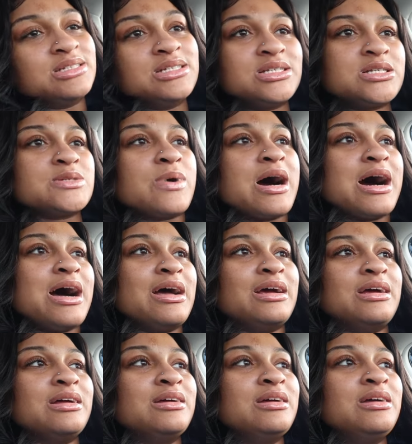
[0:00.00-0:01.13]
This is why,
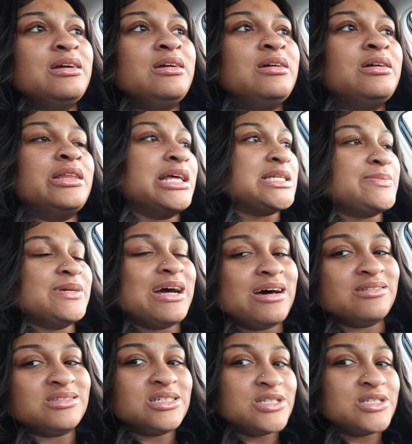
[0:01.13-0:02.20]
let's be honest,